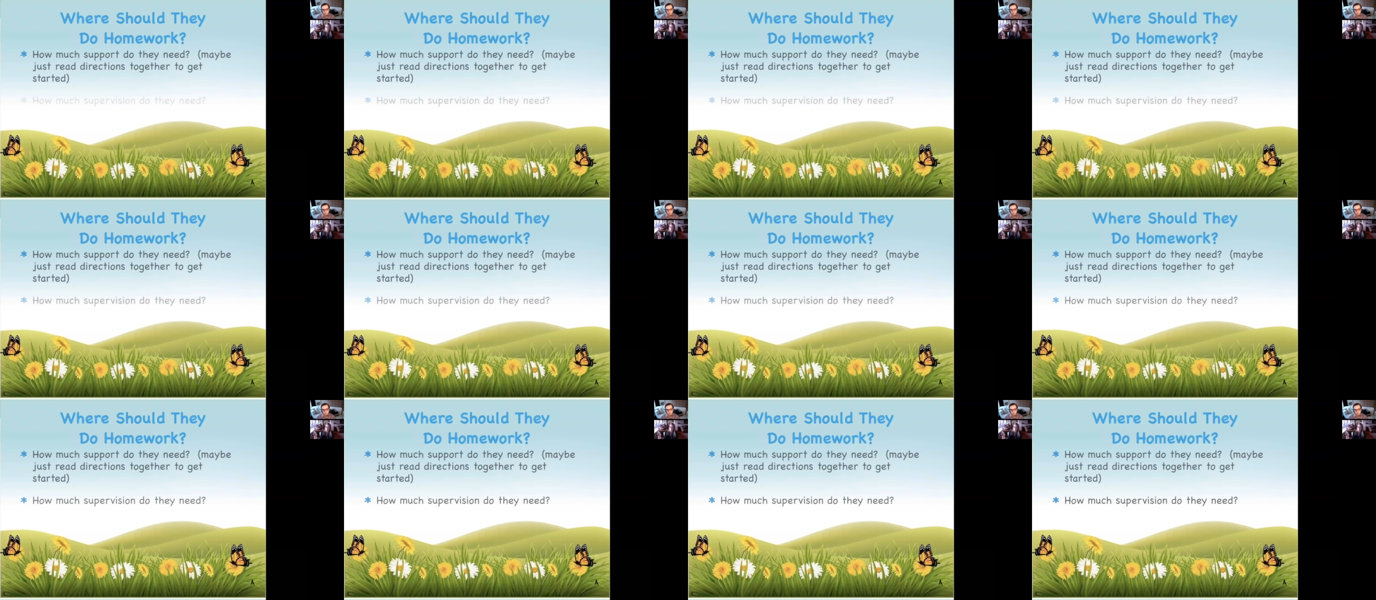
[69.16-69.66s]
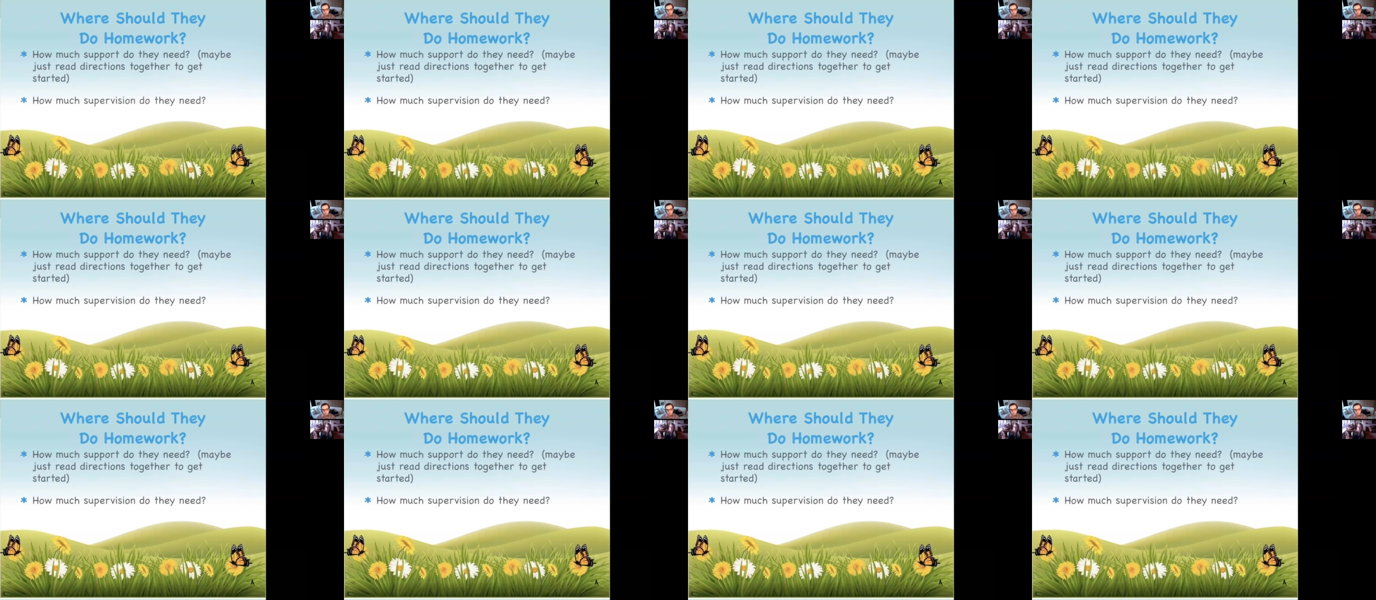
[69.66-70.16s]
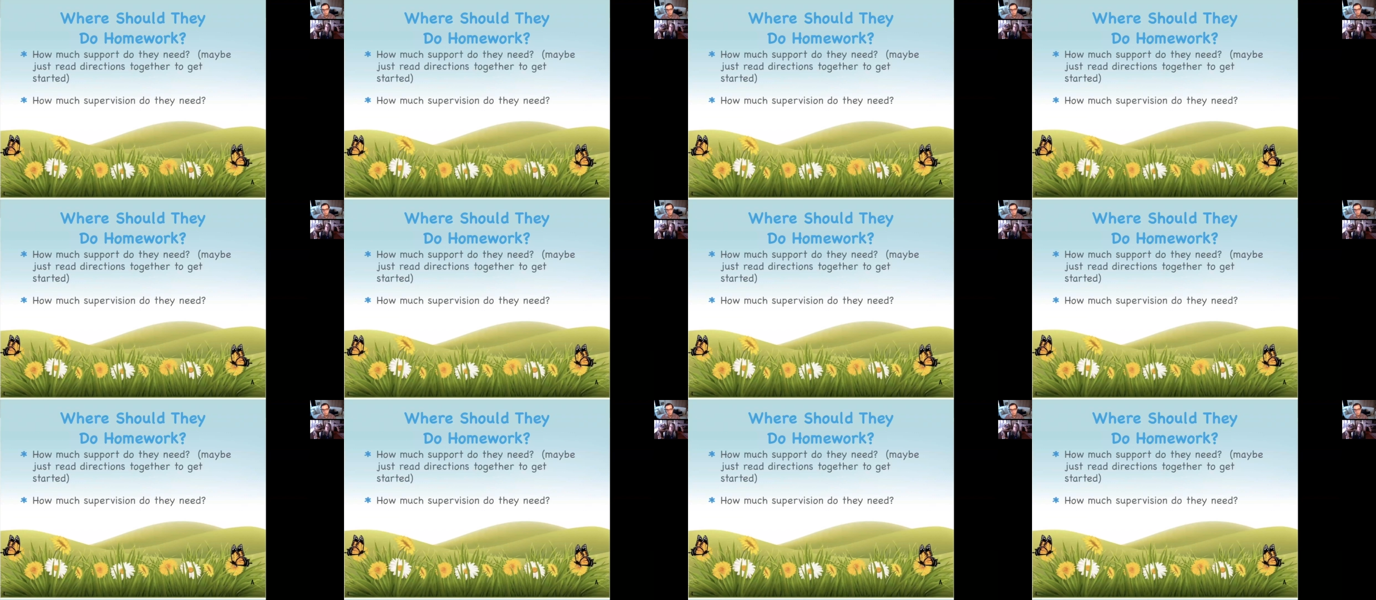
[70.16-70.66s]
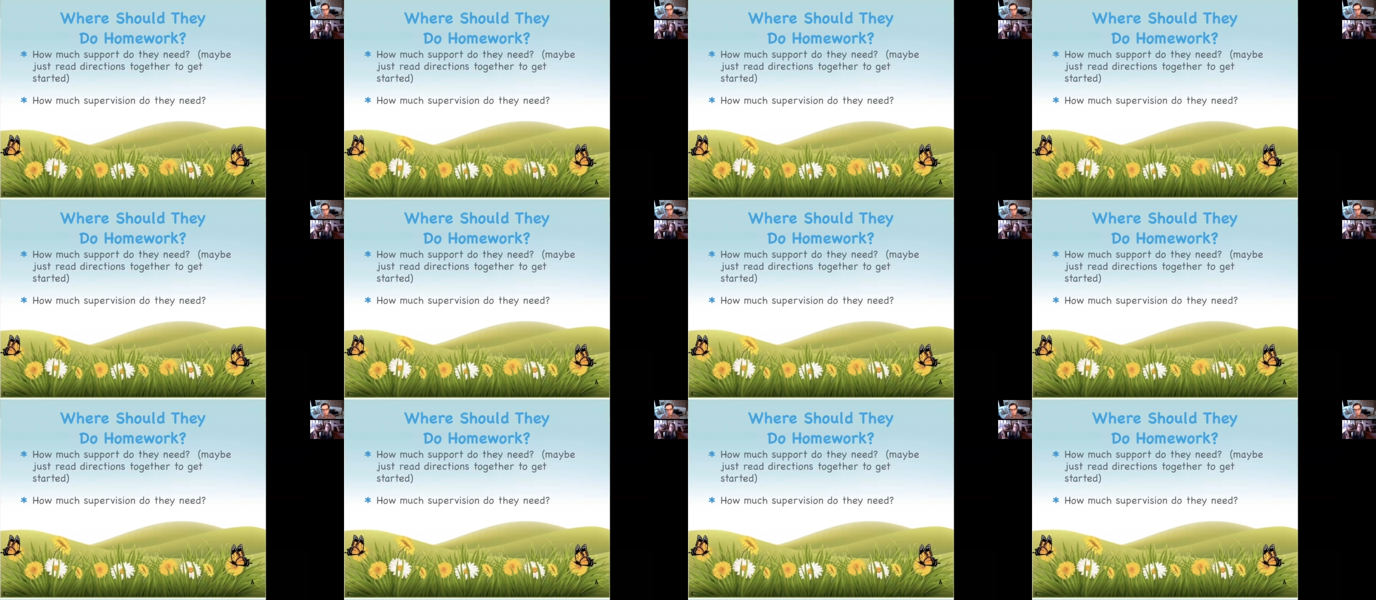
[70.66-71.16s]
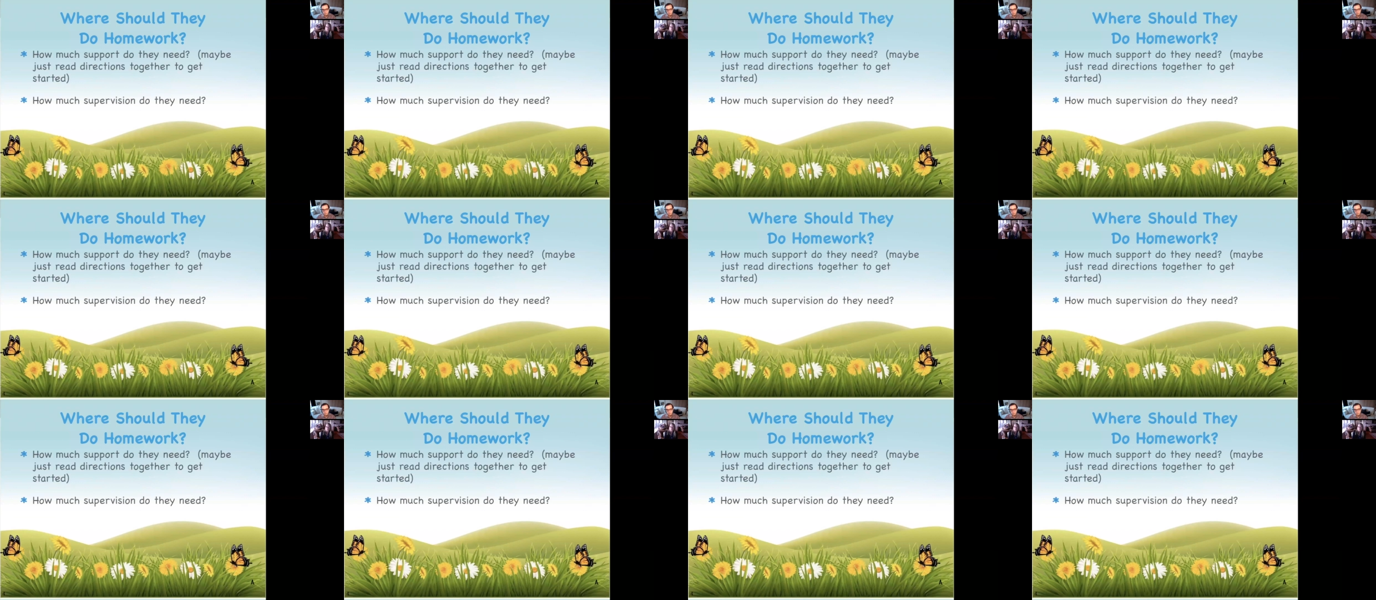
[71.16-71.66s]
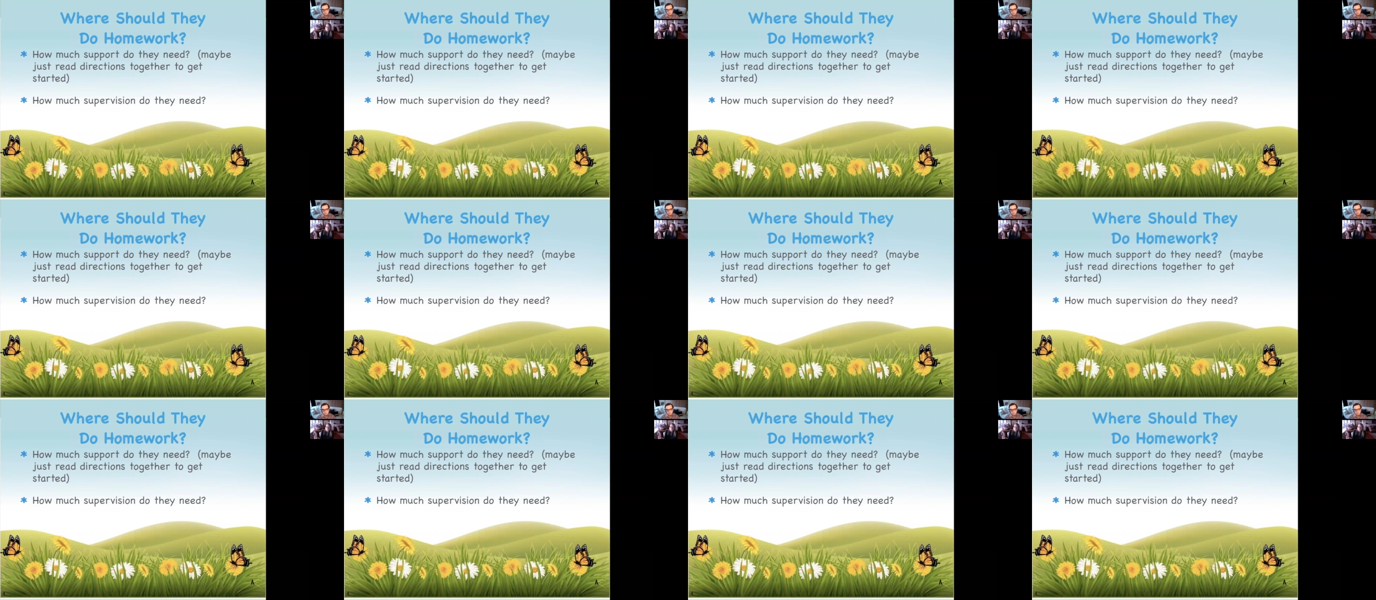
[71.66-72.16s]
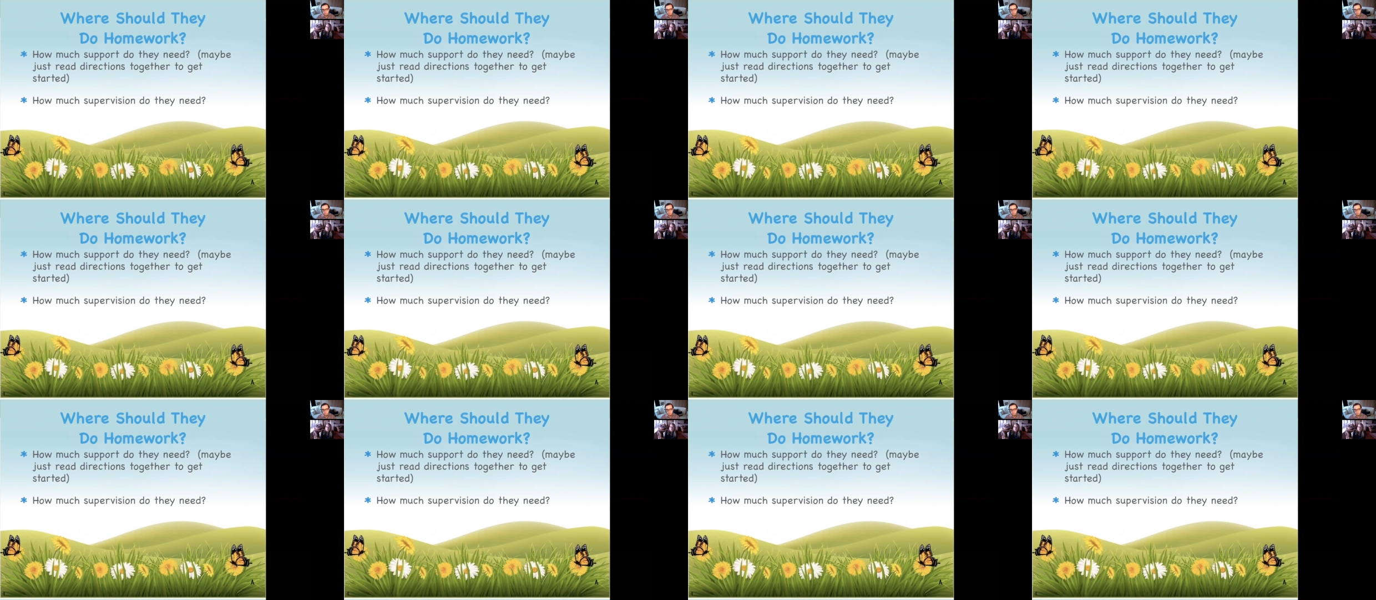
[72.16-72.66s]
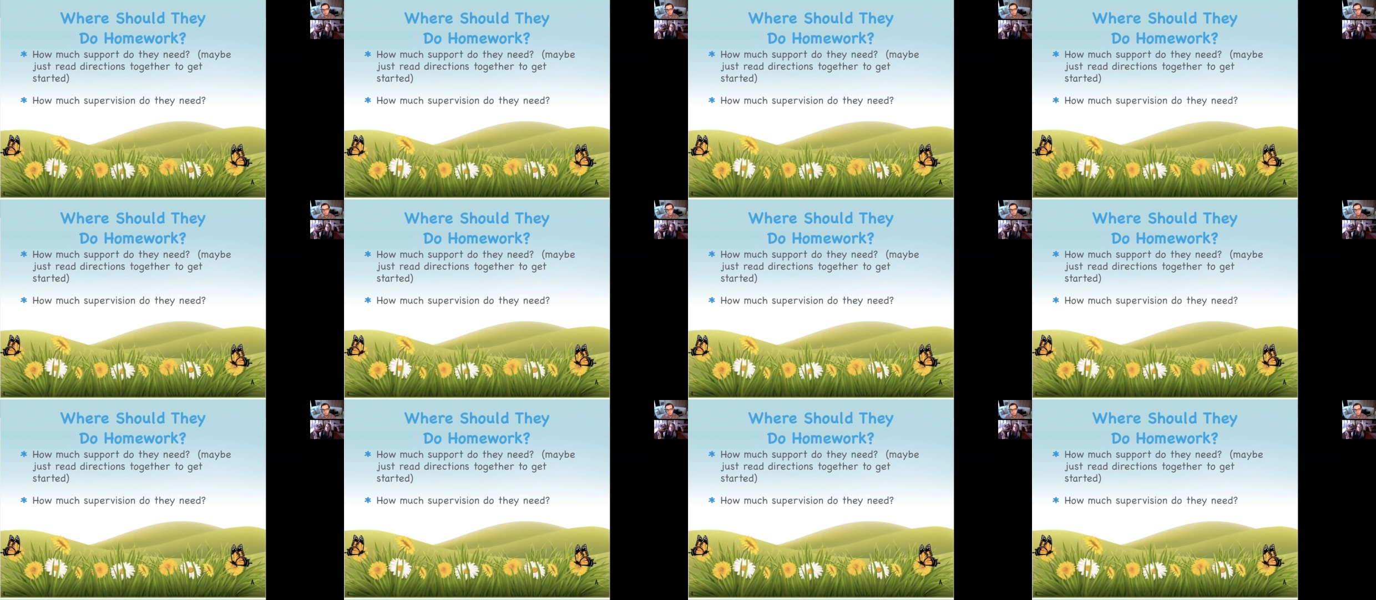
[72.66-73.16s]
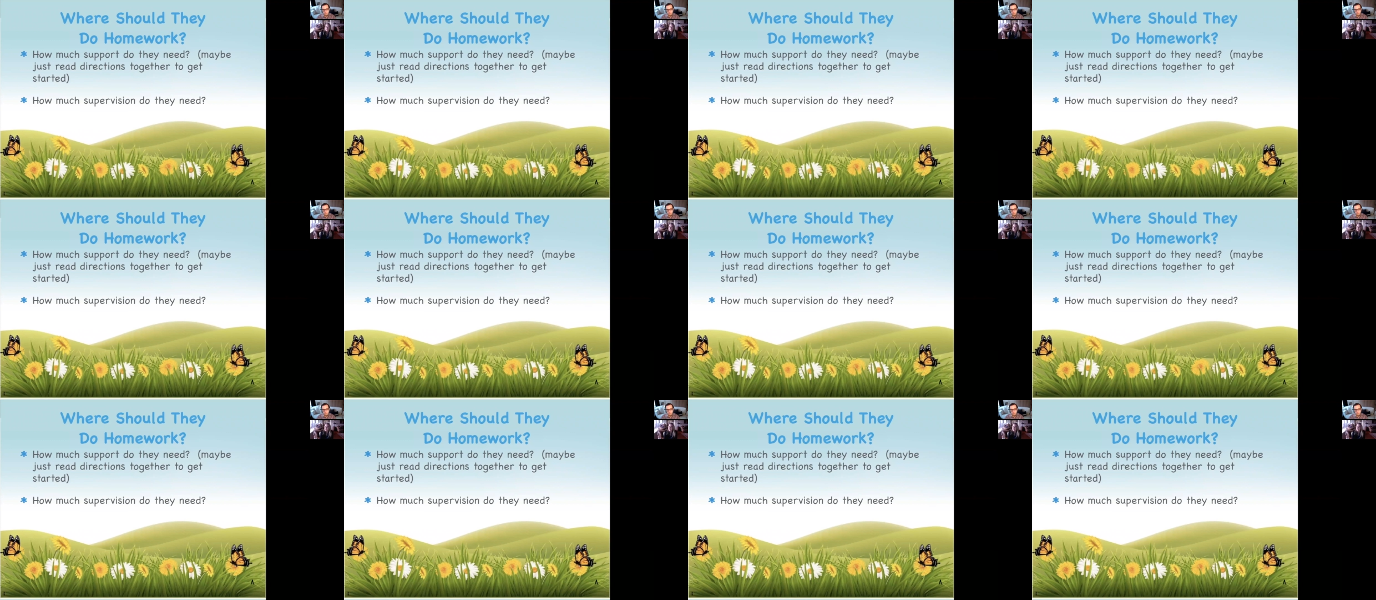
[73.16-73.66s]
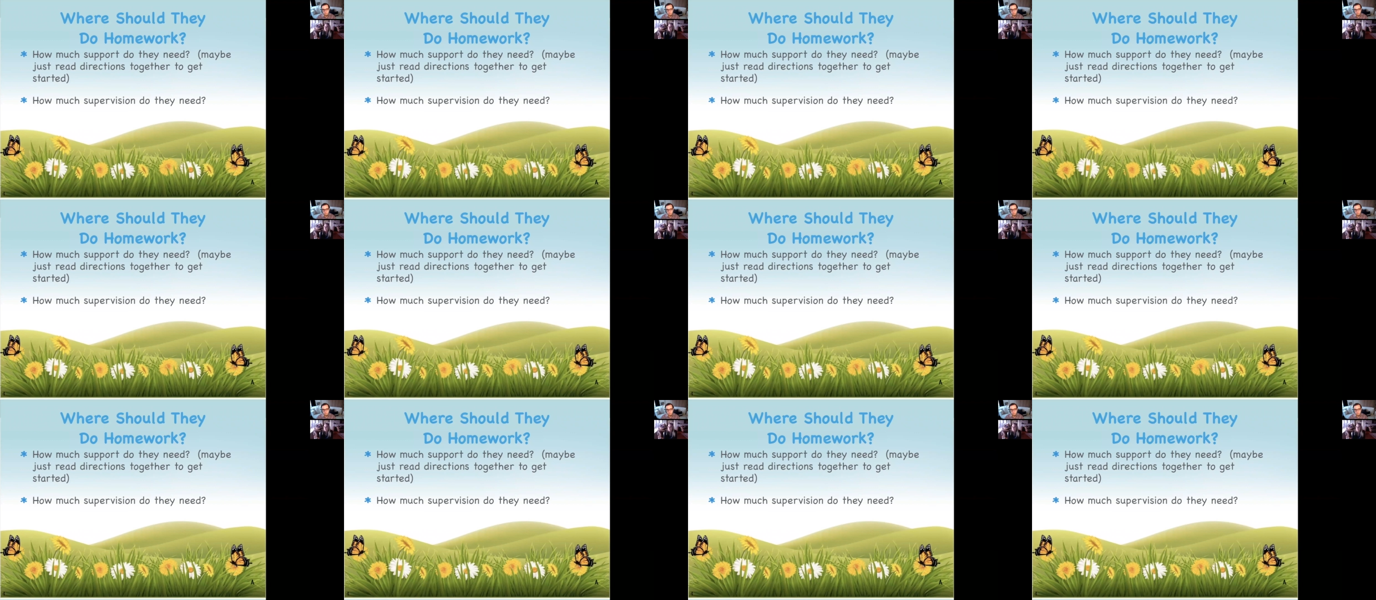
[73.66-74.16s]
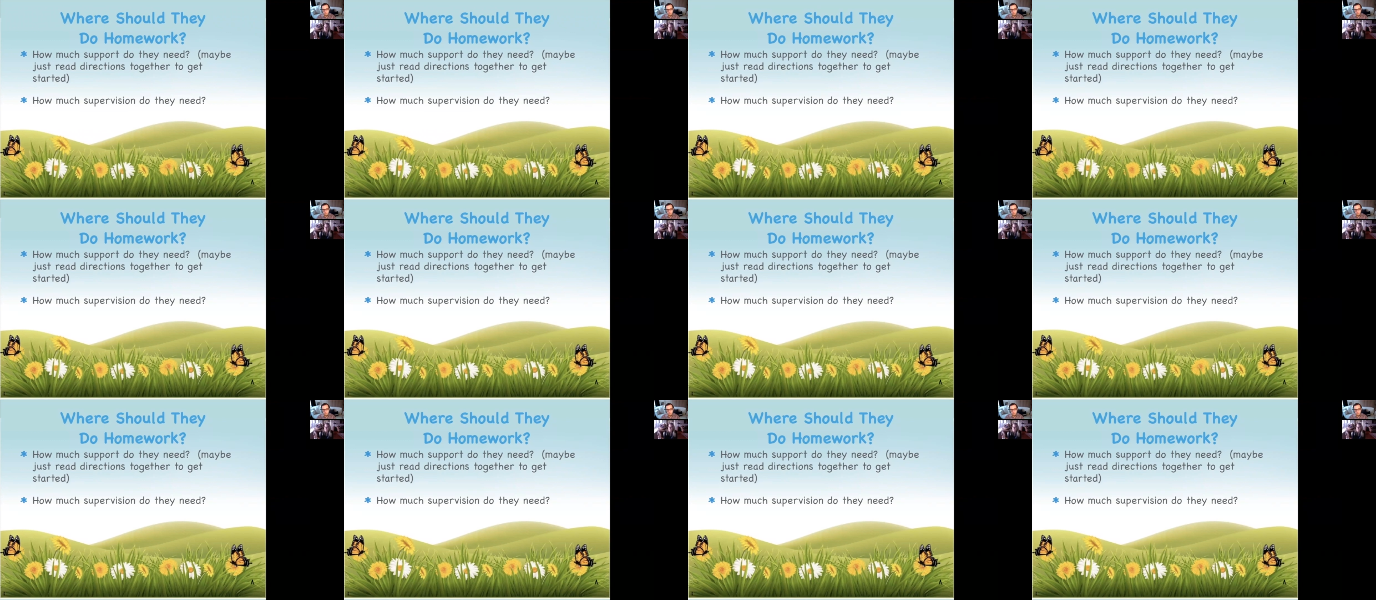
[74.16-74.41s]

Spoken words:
Nobody's mouth can be seen.